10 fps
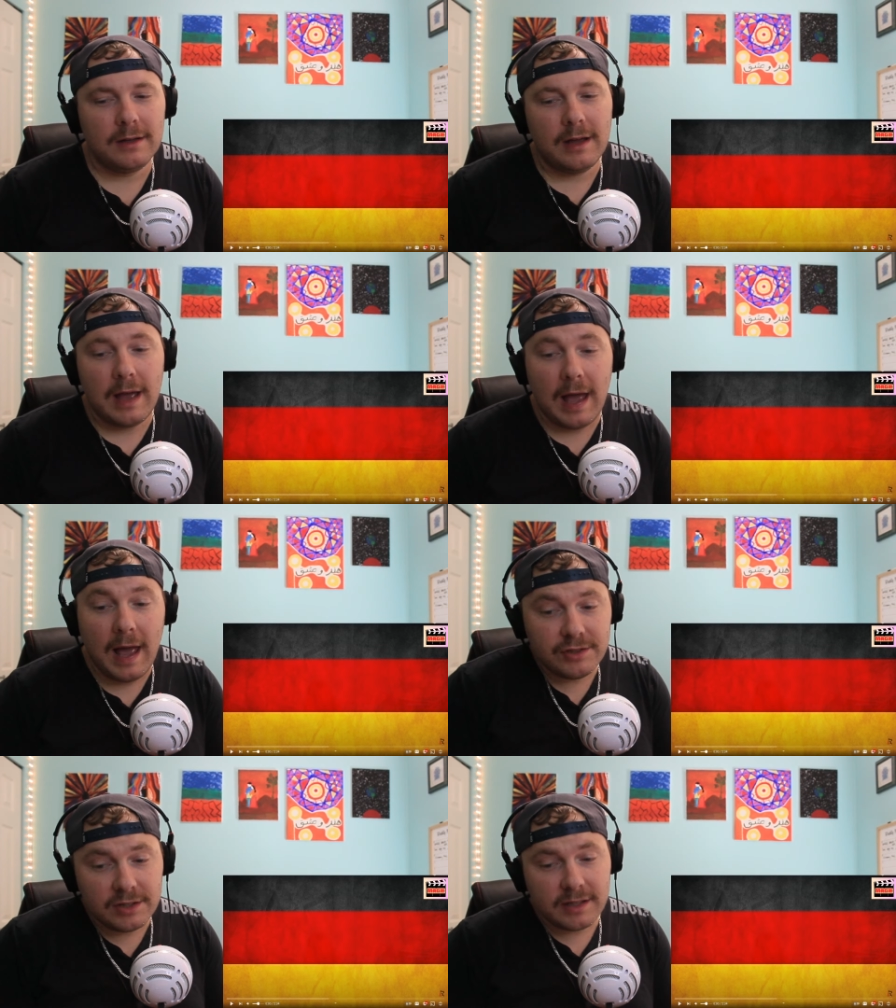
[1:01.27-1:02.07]

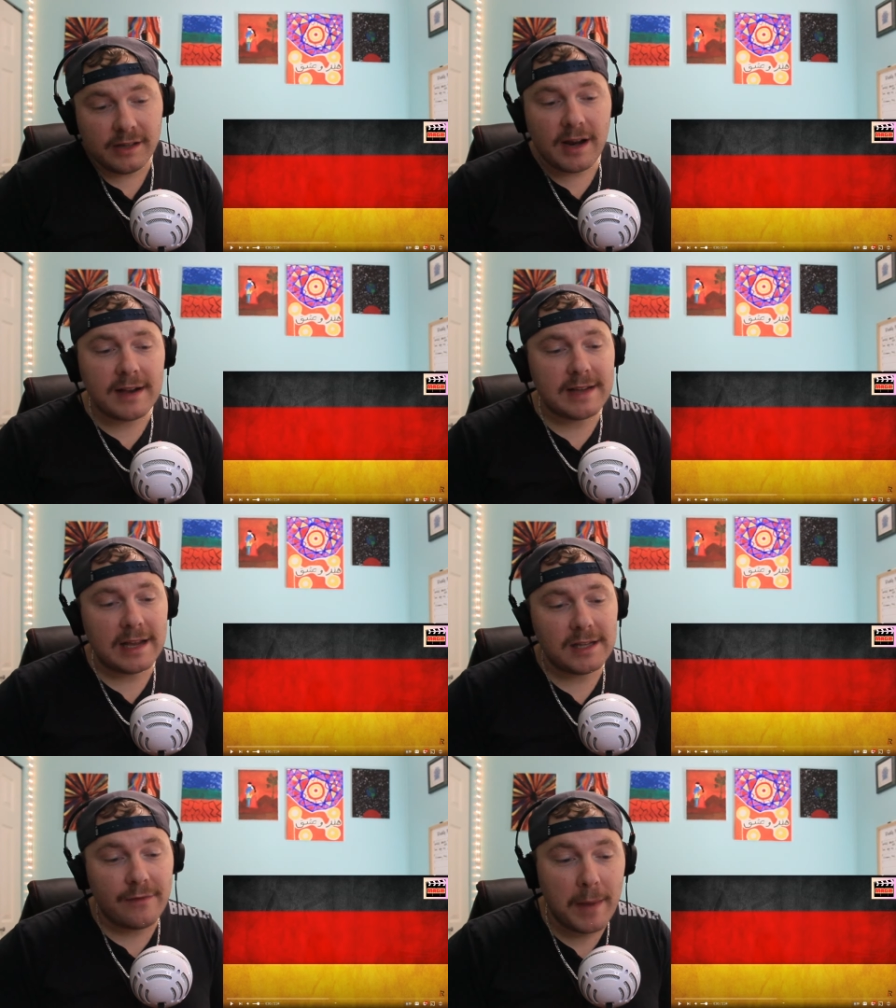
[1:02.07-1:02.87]
and just the United
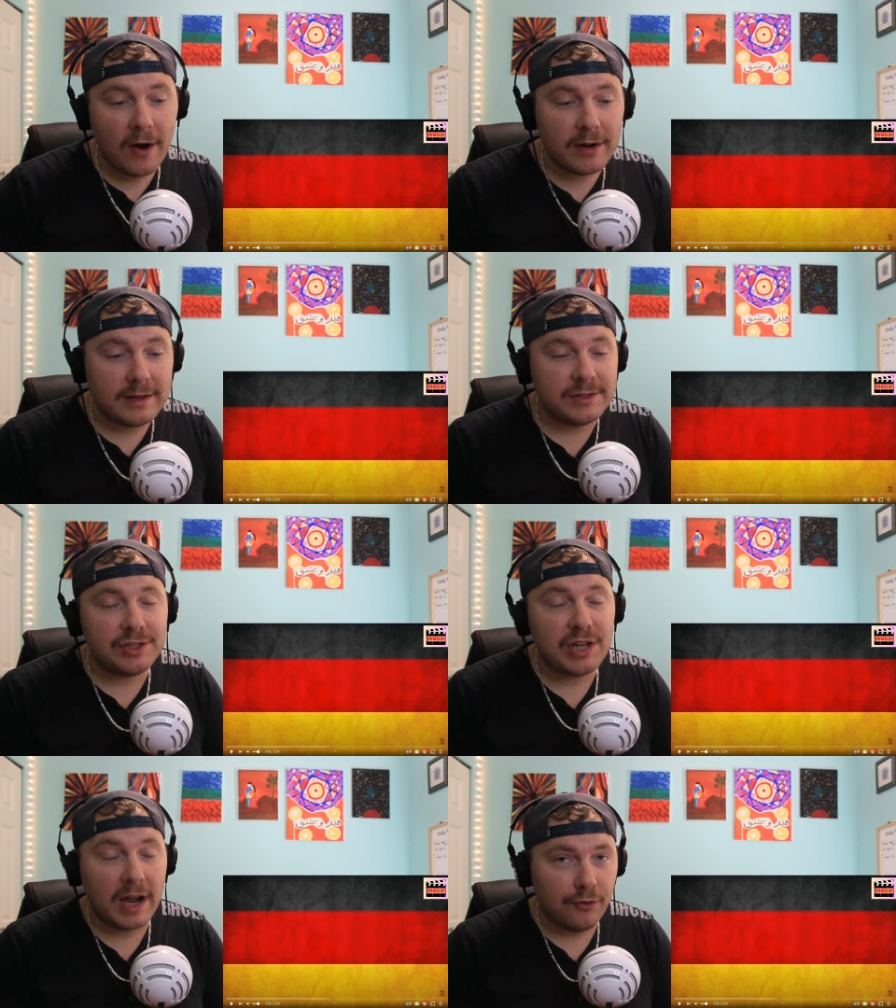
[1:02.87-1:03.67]
States of America in
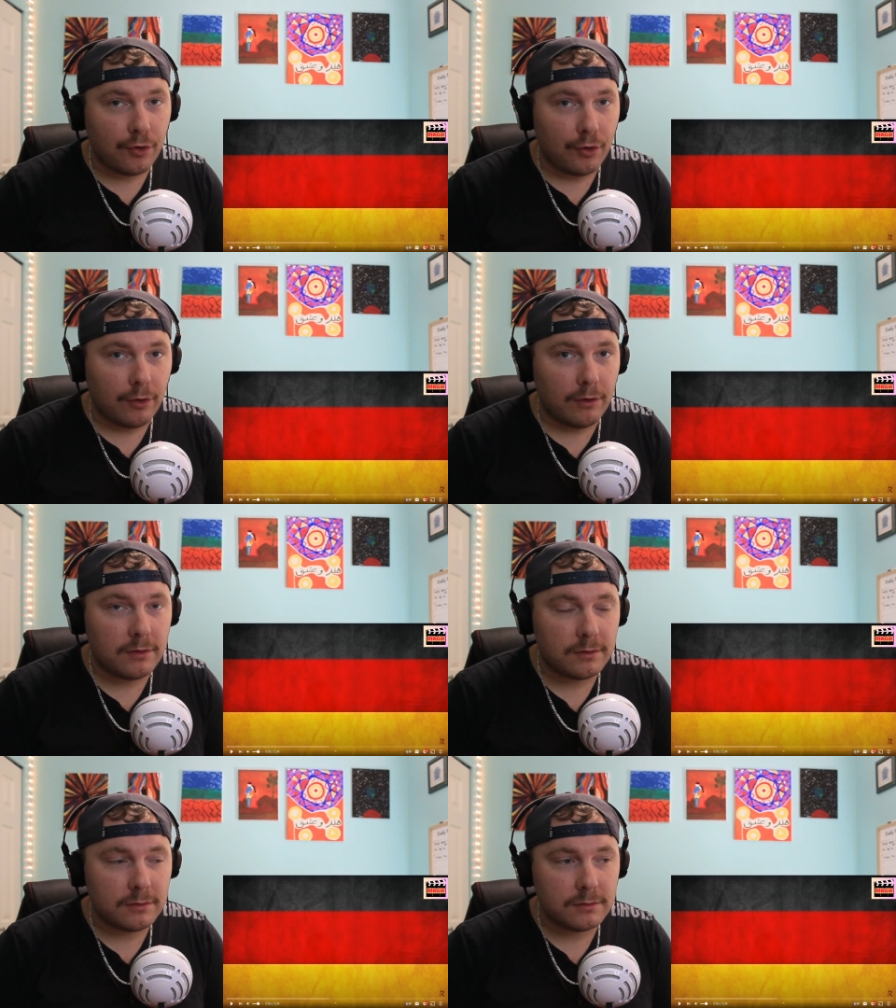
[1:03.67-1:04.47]
general,
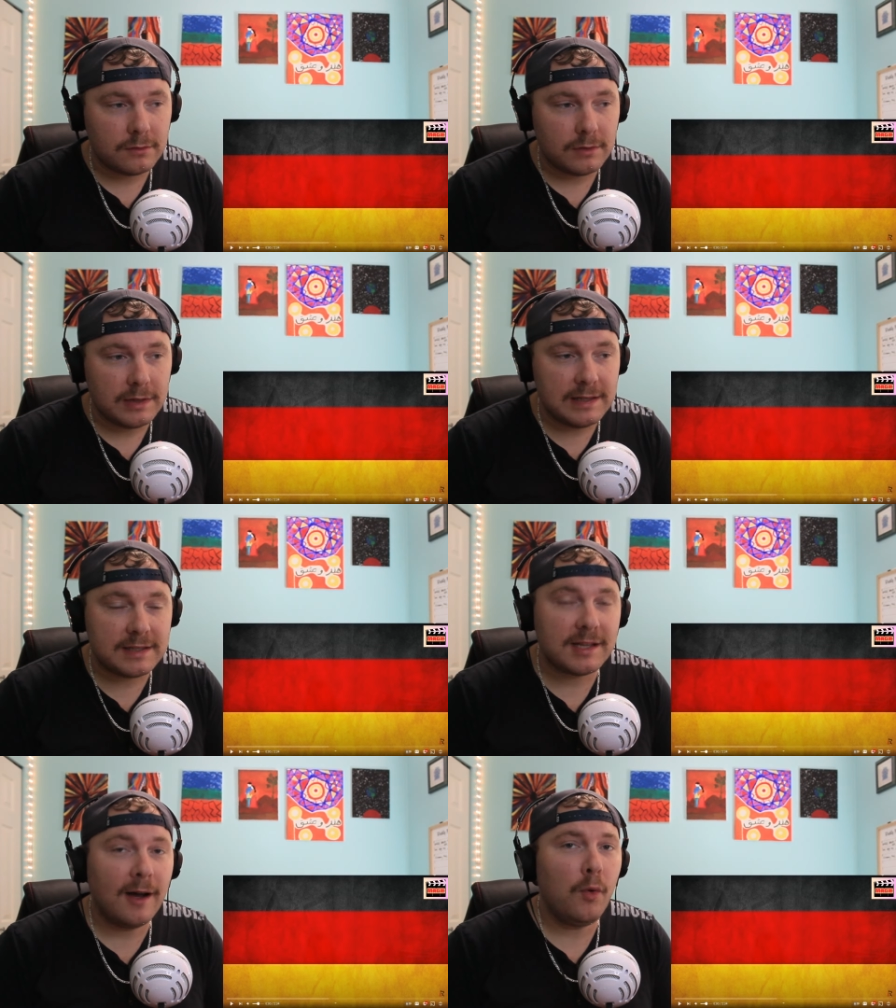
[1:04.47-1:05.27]
is
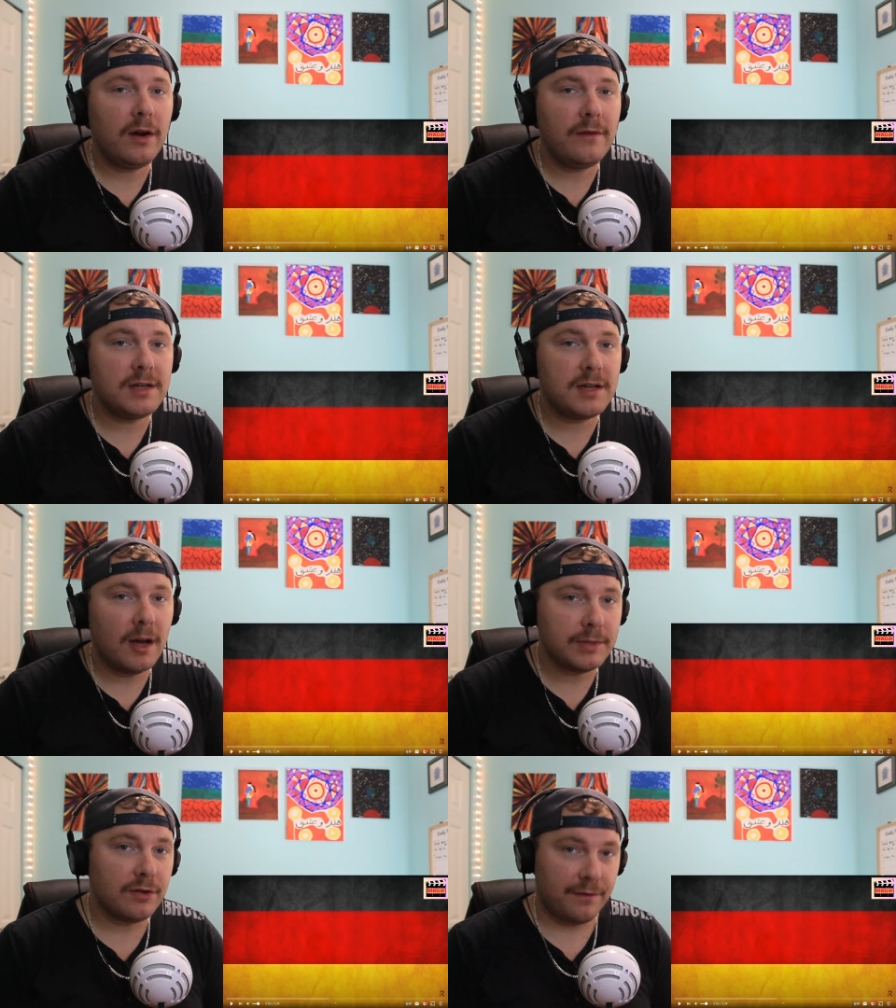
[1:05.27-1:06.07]
somewhat of a
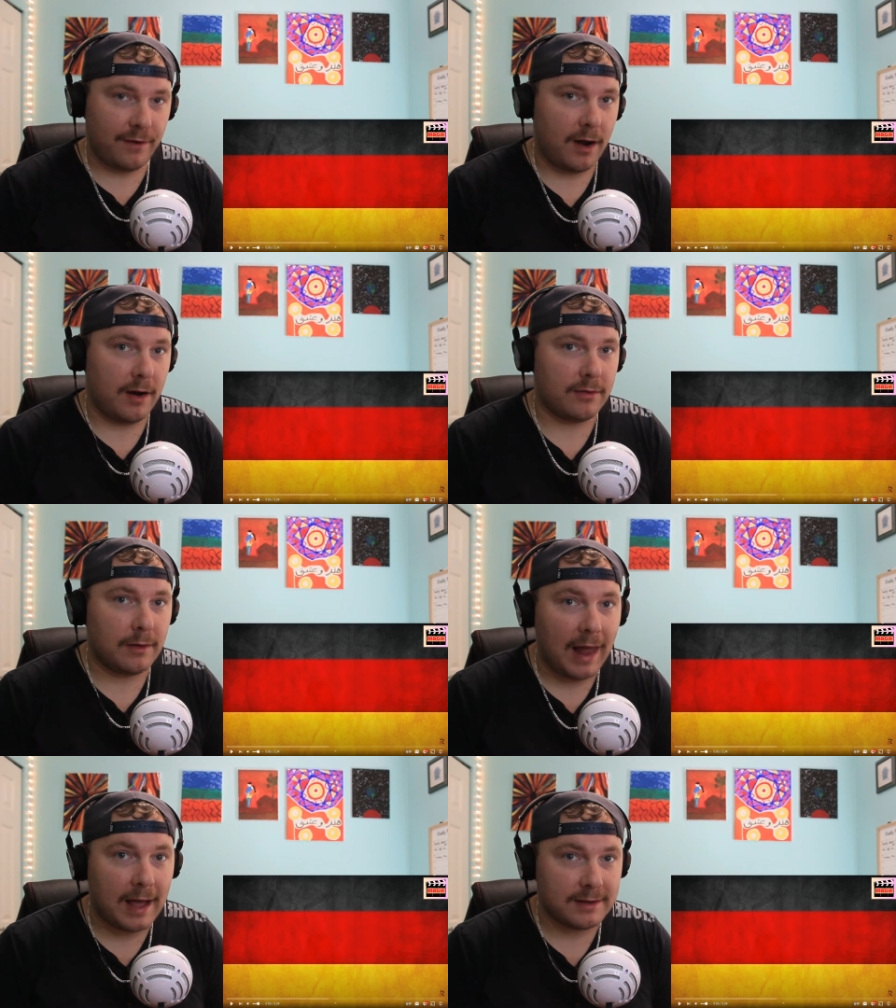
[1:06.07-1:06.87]
dumpster fire the
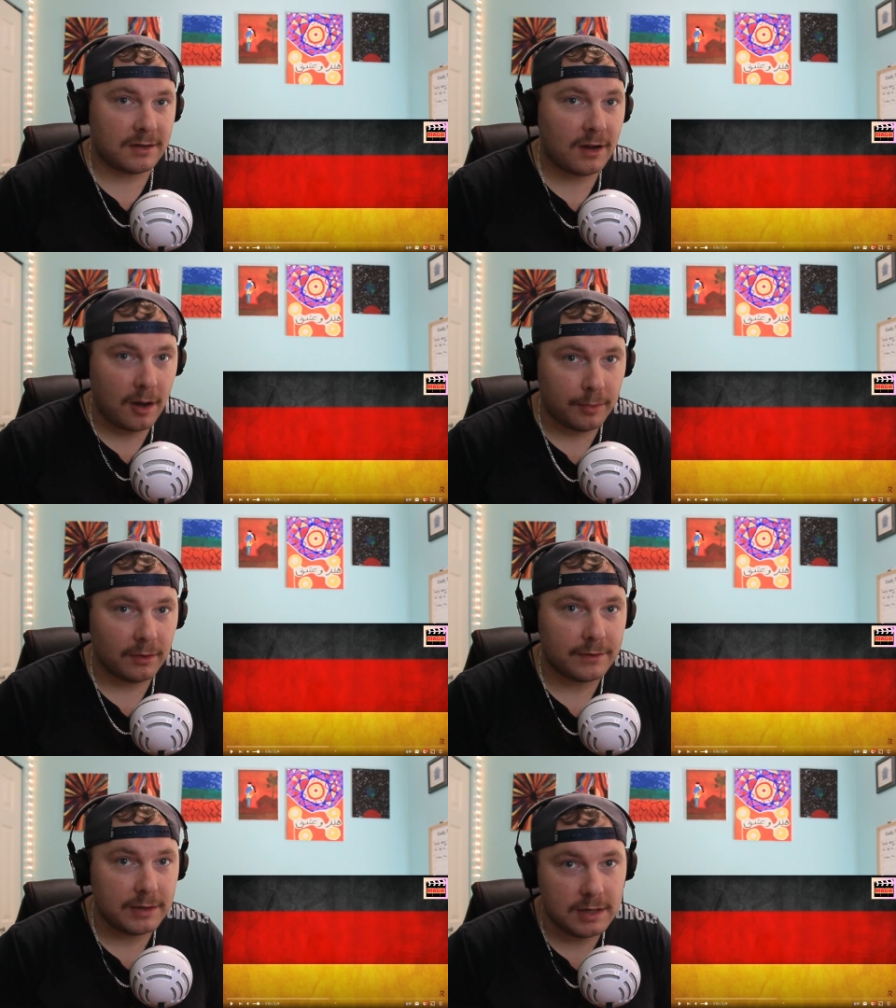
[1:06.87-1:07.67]
last couple
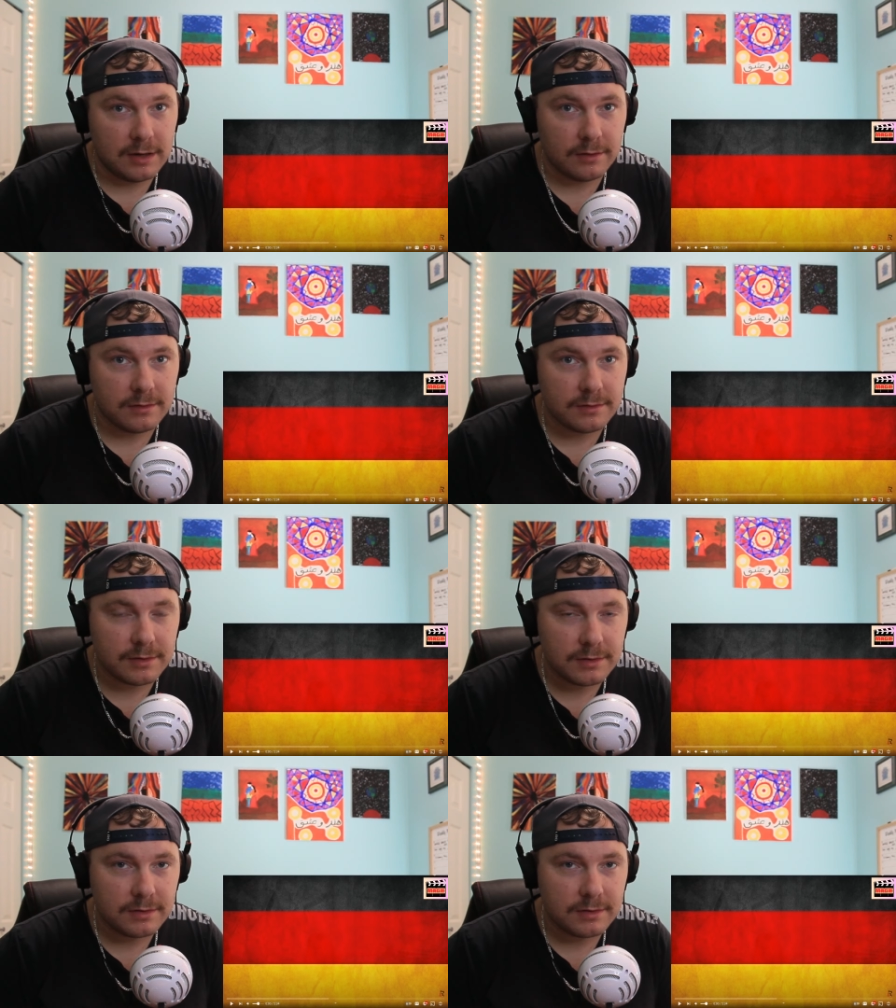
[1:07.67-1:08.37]
of years.